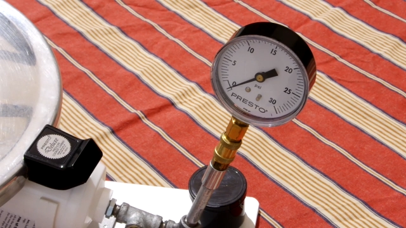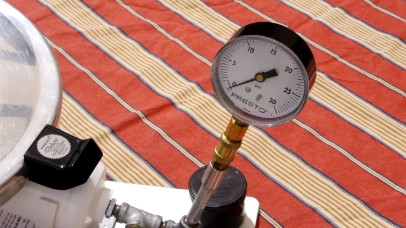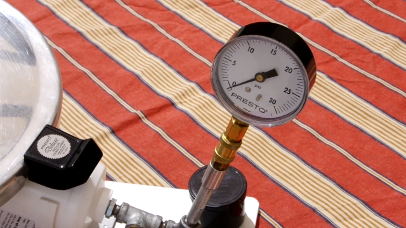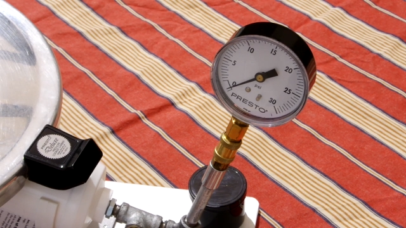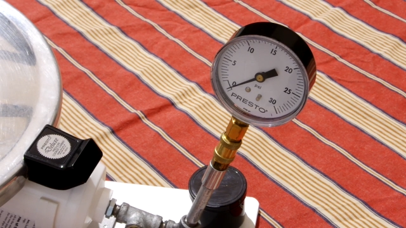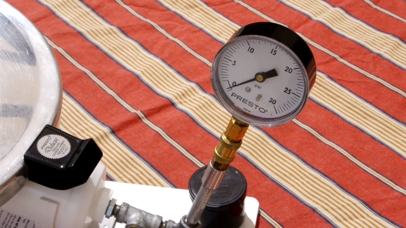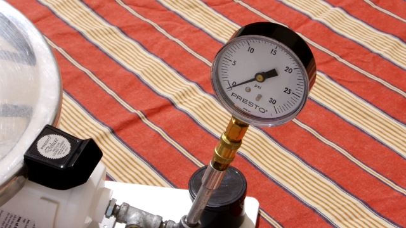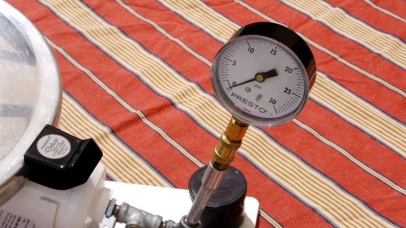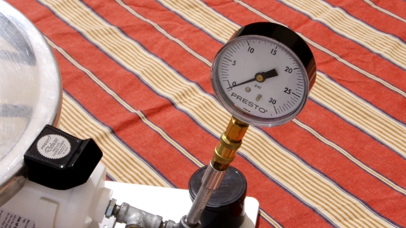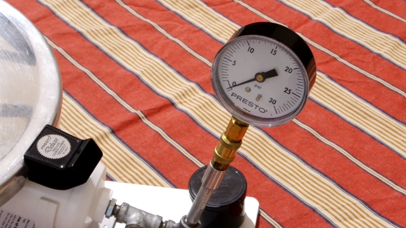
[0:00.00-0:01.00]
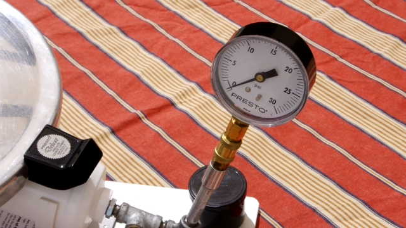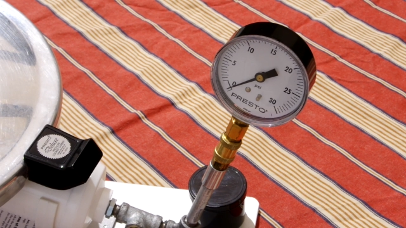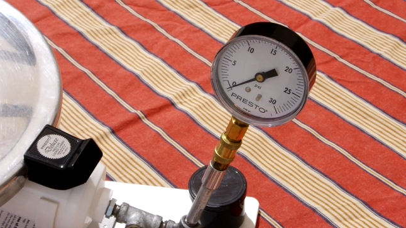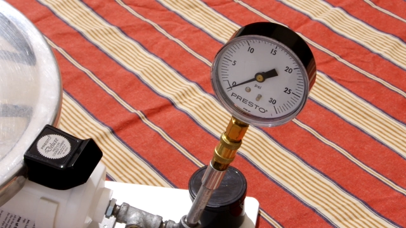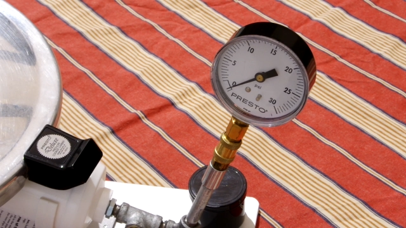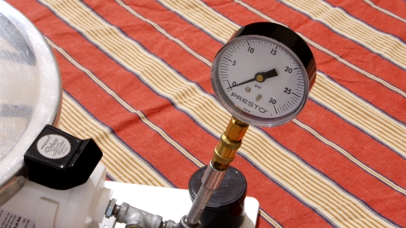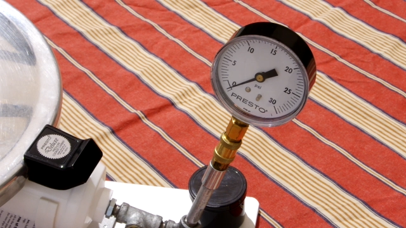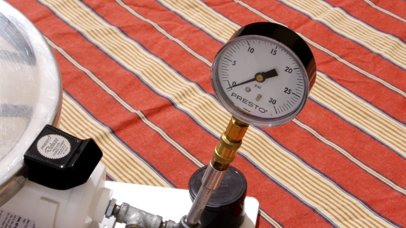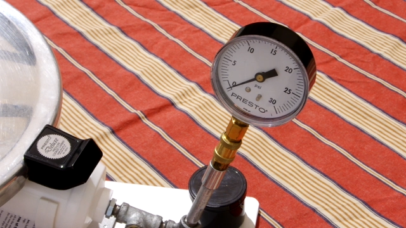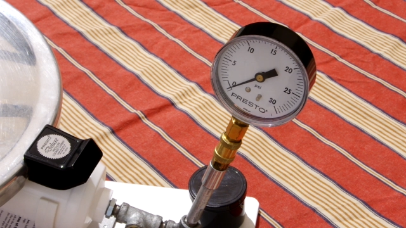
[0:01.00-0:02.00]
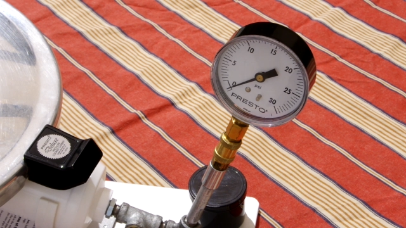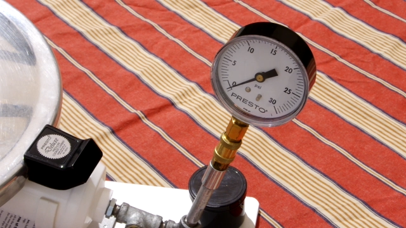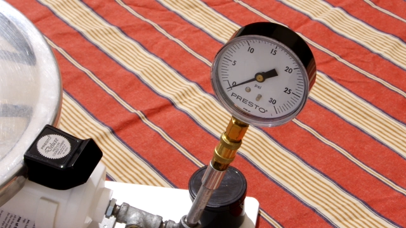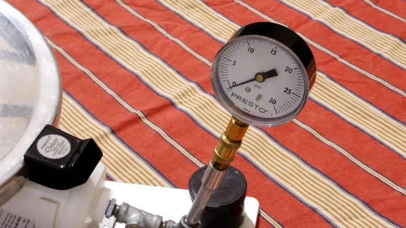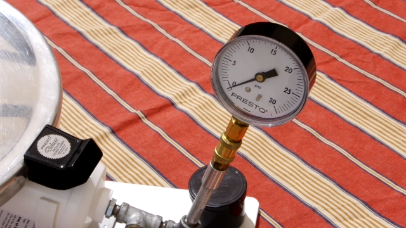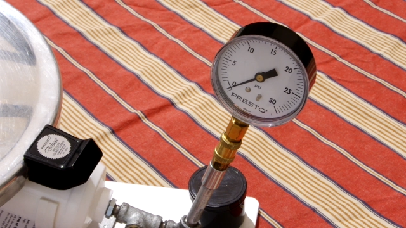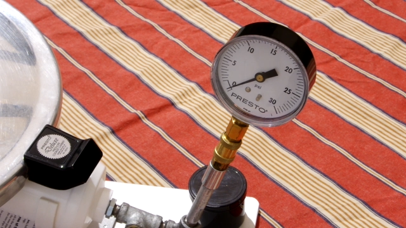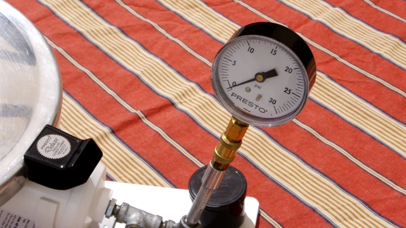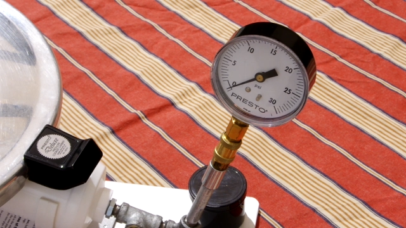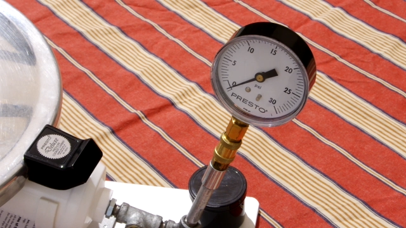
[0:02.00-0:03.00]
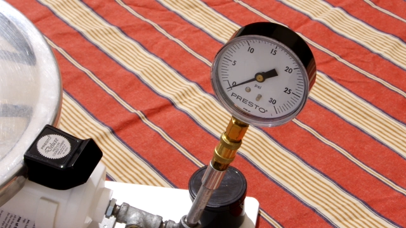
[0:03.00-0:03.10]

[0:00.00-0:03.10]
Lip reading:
Nobody's mouth can be seen.